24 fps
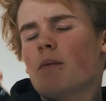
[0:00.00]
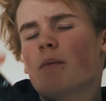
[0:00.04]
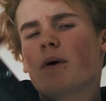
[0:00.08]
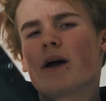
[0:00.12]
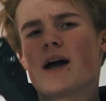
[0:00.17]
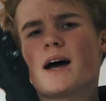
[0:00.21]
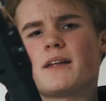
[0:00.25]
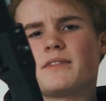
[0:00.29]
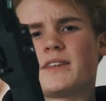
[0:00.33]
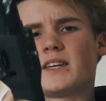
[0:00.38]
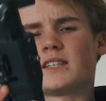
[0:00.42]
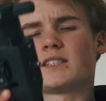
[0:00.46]
But
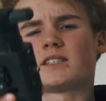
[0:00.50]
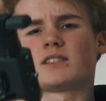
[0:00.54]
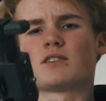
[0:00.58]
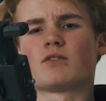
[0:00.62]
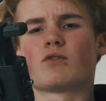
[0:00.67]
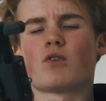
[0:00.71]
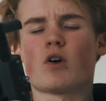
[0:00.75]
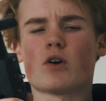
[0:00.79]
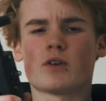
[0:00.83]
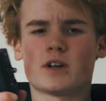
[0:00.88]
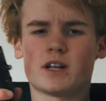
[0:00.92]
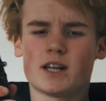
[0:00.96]
yeah, this is the
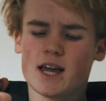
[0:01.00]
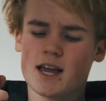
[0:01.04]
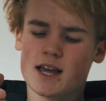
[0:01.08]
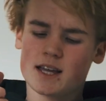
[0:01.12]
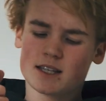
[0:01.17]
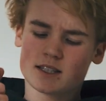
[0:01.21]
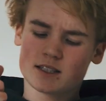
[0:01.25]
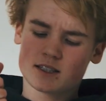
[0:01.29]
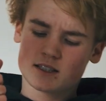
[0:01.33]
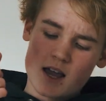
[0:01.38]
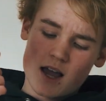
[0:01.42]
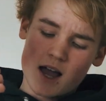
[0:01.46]
Ronin
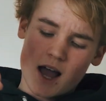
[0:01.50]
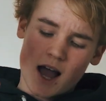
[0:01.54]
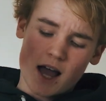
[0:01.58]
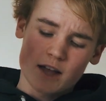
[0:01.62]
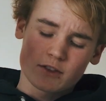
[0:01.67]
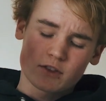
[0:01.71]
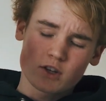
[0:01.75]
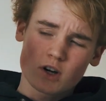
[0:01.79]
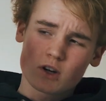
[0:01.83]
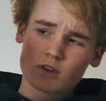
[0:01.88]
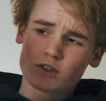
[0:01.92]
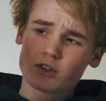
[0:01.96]
S. I
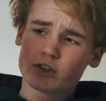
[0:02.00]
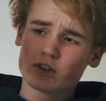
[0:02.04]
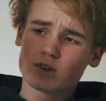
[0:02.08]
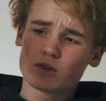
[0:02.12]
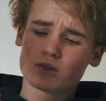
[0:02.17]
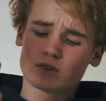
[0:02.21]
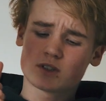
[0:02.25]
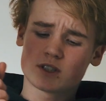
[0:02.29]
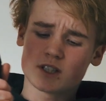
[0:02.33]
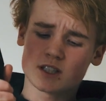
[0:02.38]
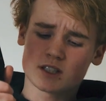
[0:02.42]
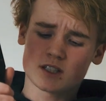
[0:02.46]
don't
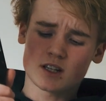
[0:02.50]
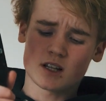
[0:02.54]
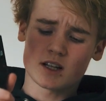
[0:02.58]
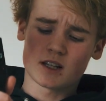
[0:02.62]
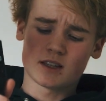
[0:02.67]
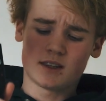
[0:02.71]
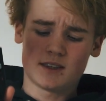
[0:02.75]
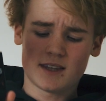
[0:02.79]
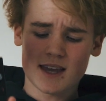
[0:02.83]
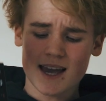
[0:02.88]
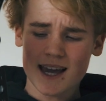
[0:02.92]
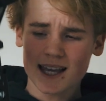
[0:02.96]
use this on a
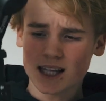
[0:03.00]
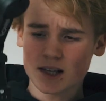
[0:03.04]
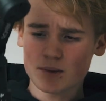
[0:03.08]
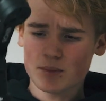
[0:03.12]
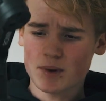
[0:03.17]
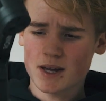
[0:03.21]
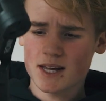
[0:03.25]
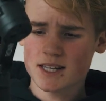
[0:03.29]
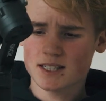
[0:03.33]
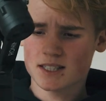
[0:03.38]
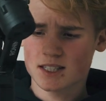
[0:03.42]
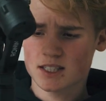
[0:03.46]
daily
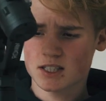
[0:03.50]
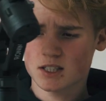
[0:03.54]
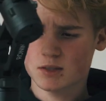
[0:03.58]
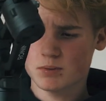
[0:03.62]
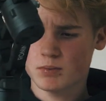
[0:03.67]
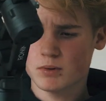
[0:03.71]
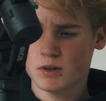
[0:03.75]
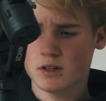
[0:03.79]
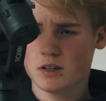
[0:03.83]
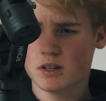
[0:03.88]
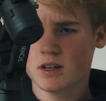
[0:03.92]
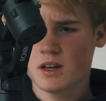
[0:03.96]
basis,
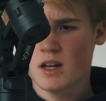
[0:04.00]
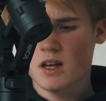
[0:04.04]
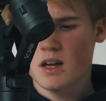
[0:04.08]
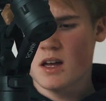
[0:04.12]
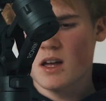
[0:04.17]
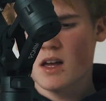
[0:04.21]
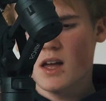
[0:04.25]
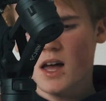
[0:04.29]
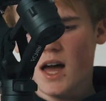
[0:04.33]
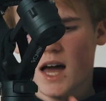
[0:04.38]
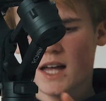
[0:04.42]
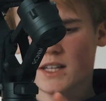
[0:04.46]
but
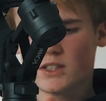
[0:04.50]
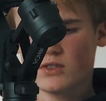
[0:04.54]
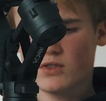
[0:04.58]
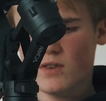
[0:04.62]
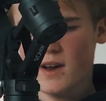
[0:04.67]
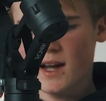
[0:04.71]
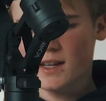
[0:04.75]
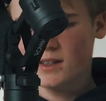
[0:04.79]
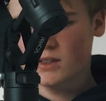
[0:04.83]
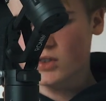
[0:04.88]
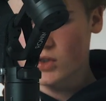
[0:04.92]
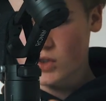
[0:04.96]
I
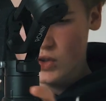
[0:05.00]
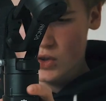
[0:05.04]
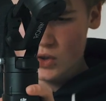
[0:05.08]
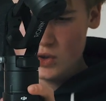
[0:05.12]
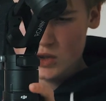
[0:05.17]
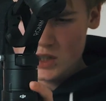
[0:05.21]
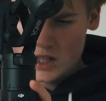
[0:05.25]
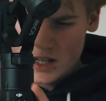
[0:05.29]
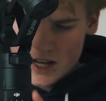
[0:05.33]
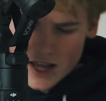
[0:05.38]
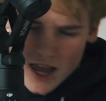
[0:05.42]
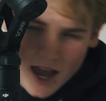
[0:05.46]
try to
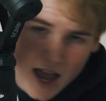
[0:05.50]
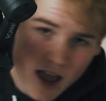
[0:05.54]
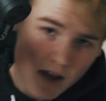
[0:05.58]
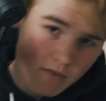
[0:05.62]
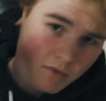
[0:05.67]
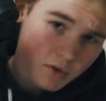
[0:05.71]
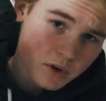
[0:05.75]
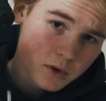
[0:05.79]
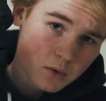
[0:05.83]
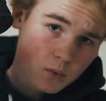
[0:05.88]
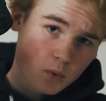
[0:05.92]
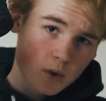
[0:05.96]
use it
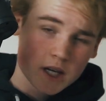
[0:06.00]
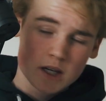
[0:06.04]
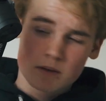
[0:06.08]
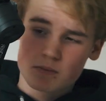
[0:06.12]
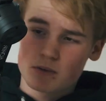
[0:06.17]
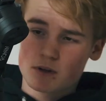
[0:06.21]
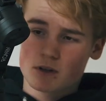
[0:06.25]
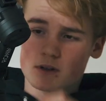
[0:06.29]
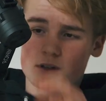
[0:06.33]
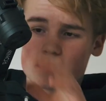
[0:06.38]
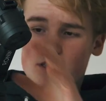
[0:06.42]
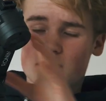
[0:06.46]
every week
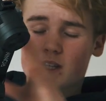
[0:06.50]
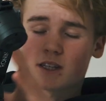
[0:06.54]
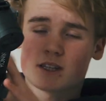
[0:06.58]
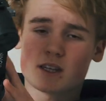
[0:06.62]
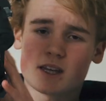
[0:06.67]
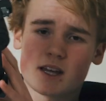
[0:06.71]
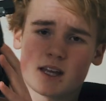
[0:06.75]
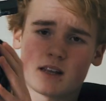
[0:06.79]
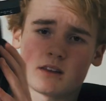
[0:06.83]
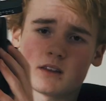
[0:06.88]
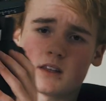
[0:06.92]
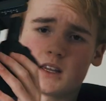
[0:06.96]
because it
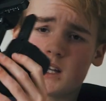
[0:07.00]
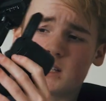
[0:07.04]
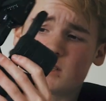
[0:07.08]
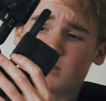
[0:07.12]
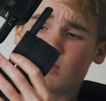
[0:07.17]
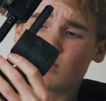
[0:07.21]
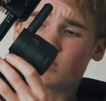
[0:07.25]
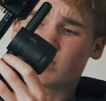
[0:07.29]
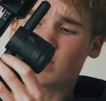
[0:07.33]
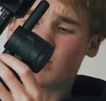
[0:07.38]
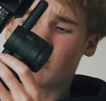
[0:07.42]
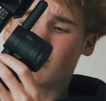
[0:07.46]
can get
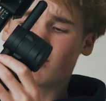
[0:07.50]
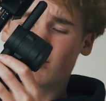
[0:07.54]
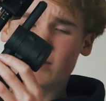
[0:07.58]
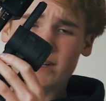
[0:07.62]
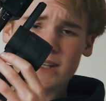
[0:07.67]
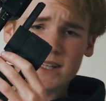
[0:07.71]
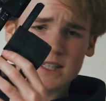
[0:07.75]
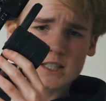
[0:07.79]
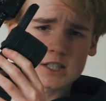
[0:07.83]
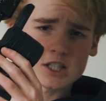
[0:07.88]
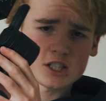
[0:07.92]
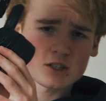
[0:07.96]
you some
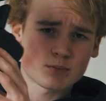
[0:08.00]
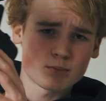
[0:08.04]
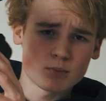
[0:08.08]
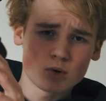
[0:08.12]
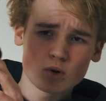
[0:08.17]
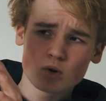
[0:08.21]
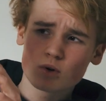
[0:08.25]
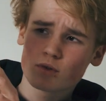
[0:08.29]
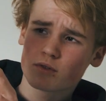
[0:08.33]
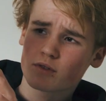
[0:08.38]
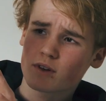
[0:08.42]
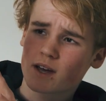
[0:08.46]
really
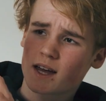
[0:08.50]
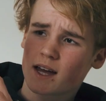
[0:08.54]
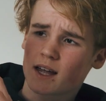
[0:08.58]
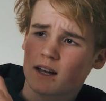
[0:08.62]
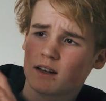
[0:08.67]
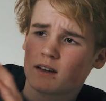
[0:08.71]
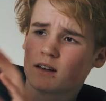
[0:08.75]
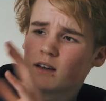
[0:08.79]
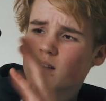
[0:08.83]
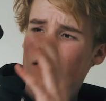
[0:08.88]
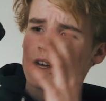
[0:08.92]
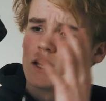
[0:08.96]
smooth
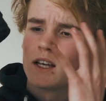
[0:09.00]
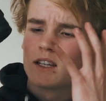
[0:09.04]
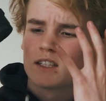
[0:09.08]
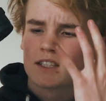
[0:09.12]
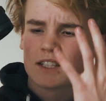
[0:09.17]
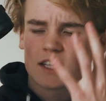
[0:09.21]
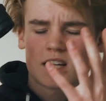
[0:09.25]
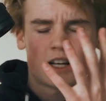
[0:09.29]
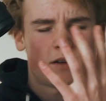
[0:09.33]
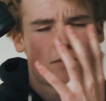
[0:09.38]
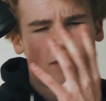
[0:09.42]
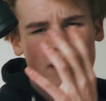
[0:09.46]
and
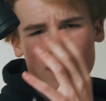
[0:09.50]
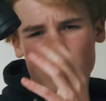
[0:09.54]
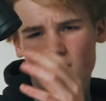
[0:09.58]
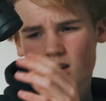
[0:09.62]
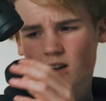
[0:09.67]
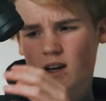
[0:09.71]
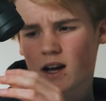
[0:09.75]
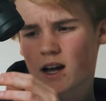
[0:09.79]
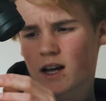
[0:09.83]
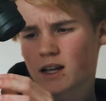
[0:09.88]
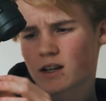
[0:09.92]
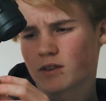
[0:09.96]
cinematic
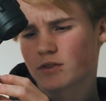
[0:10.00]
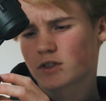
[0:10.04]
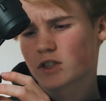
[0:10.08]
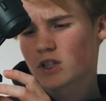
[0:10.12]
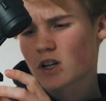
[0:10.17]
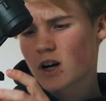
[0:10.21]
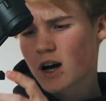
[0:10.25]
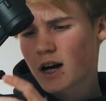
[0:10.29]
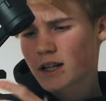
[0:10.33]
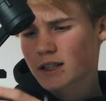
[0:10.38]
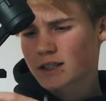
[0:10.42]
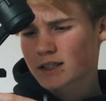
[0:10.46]
kind of
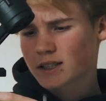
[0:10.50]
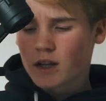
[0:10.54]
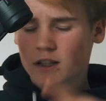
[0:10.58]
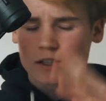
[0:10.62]
shots.